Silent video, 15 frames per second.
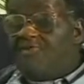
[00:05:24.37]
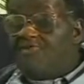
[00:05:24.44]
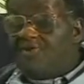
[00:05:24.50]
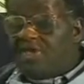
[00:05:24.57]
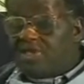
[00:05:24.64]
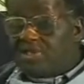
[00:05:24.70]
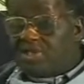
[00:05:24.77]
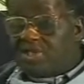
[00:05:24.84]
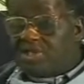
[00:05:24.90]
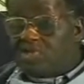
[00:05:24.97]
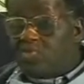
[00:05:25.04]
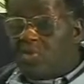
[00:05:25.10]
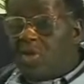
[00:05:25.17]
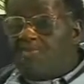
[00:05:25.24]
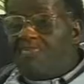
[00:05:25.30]
faces
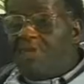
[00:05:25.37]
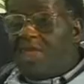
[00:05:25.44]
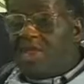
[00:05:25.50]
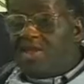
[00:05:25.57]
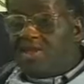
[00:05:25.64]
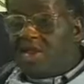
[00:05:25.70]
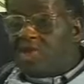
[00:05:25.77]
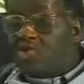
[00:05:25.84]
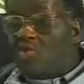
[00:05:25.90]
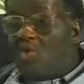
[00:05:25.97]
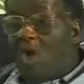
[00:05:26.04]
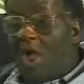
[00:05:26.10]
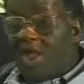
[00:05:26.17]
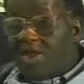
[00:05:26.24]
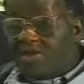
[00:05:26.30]
were painted
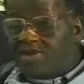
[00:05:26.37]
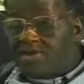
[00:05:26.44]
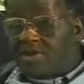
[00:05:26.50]
white,